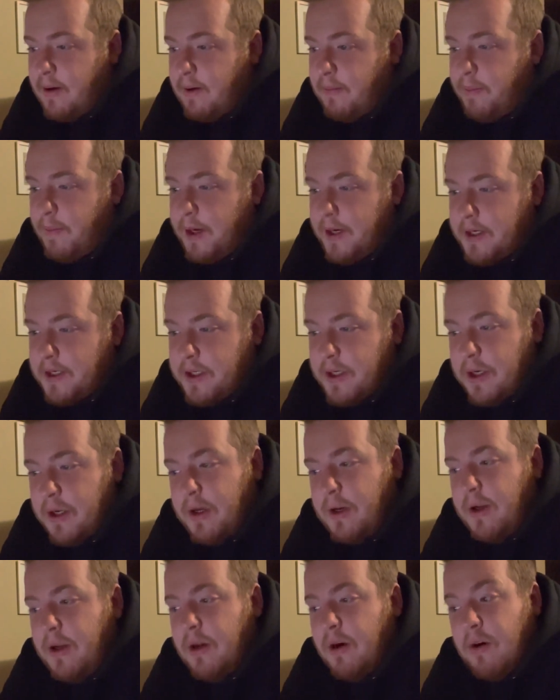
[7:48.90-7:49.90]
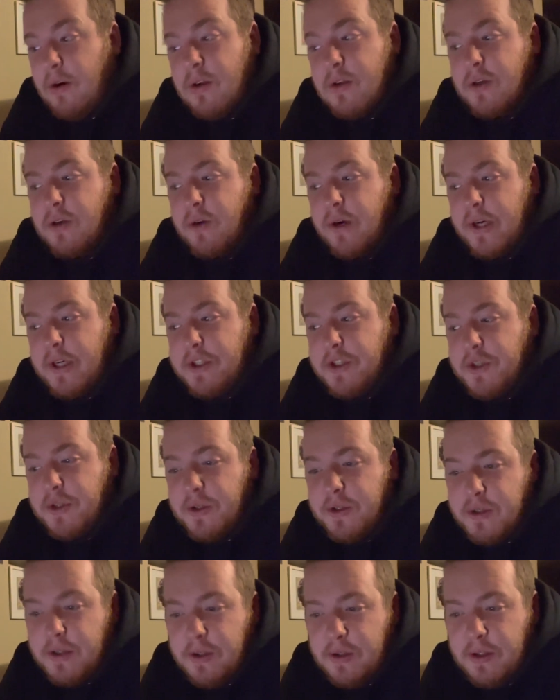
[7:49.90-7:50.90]
makes any
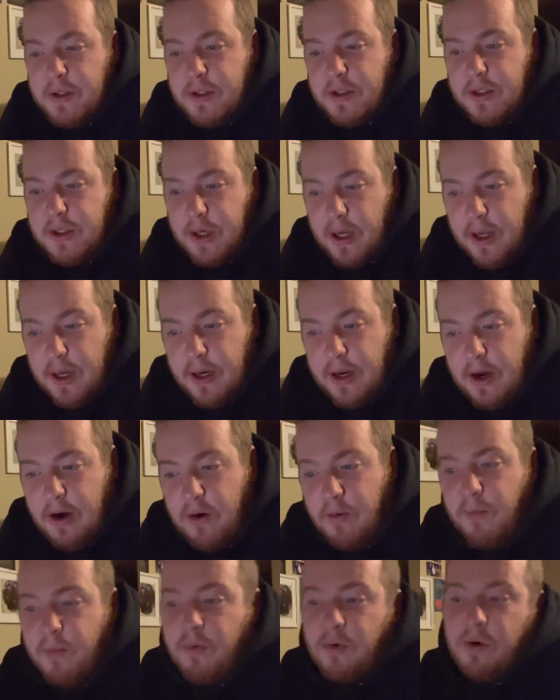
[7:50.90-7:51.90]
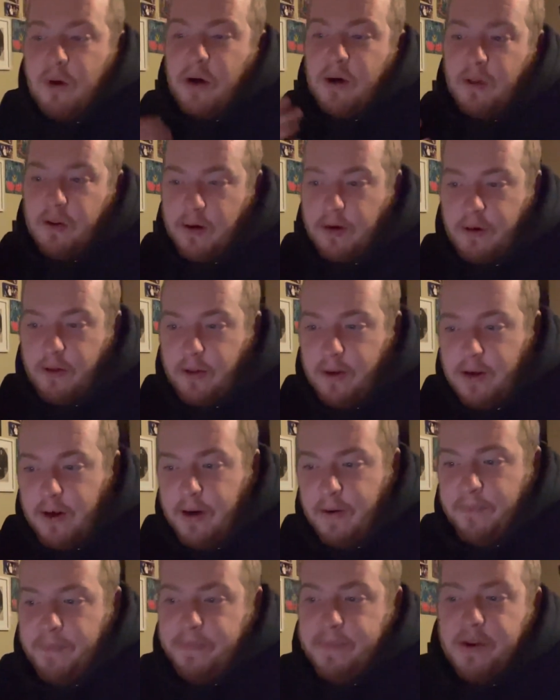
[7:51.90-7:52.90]
alterations to these stand out more
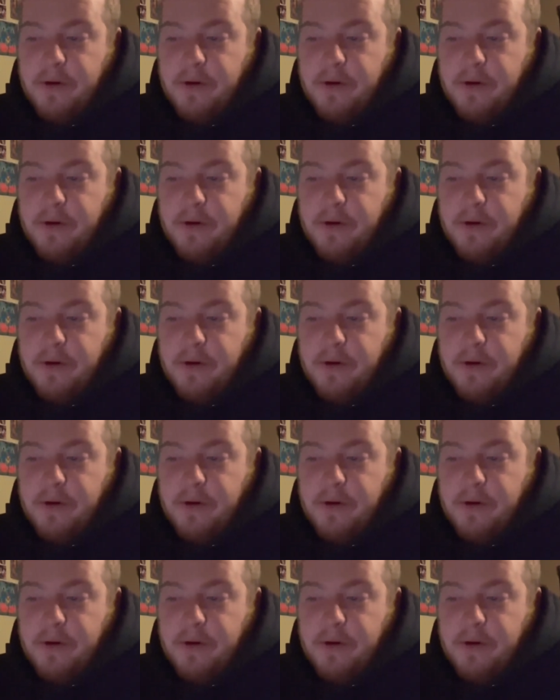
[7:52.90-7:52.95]
clearly